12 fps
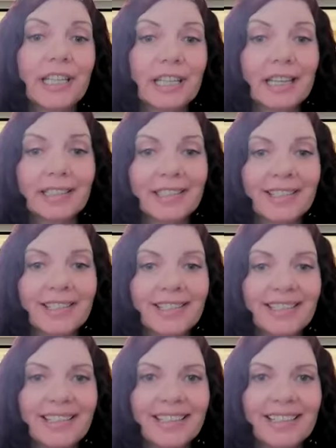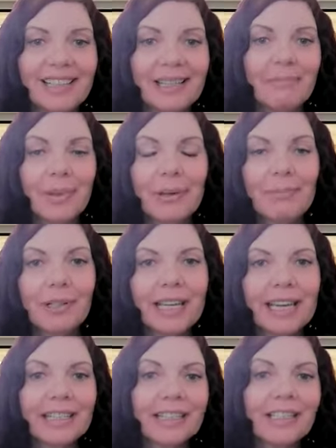the weekends, people
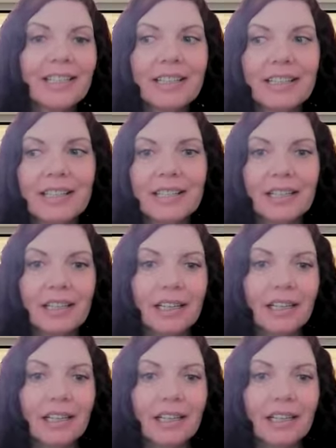get into this,